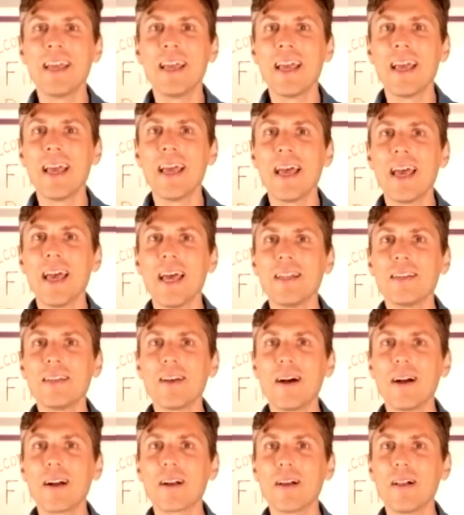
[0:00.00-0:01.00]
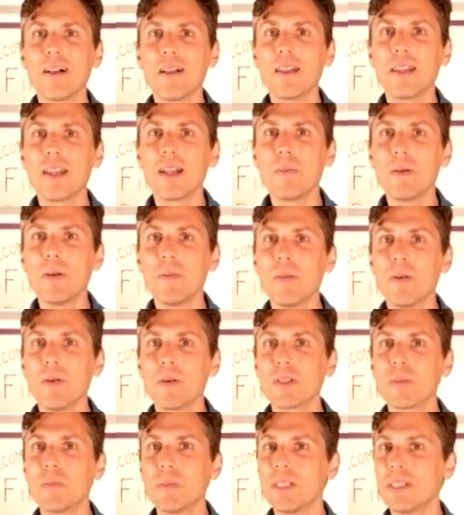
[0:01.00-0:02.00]
and talk a little bit more
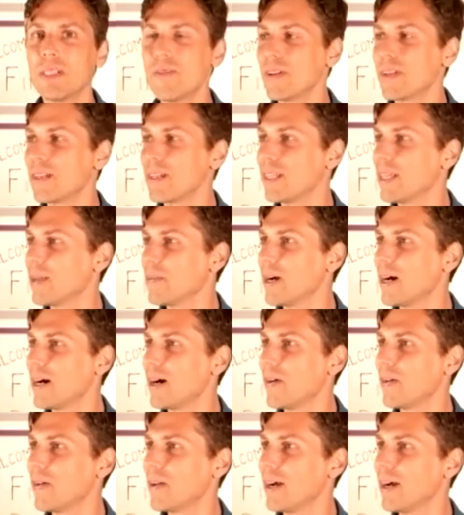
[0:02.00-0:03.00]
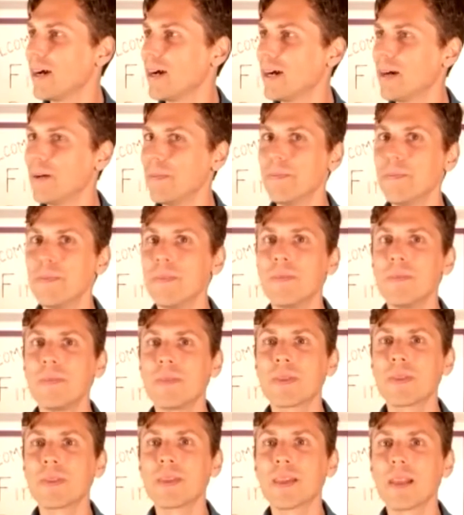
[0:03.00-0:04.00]
specifically about, um,
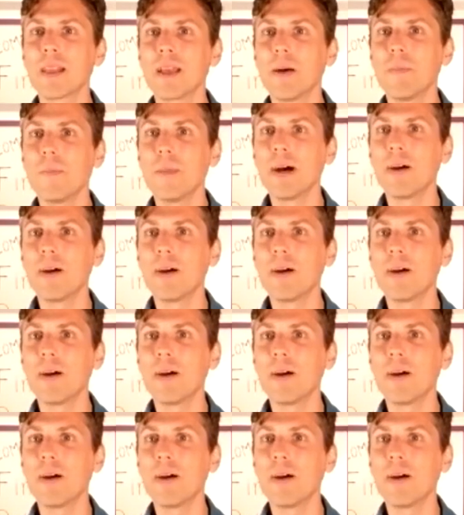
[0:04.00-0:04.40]
about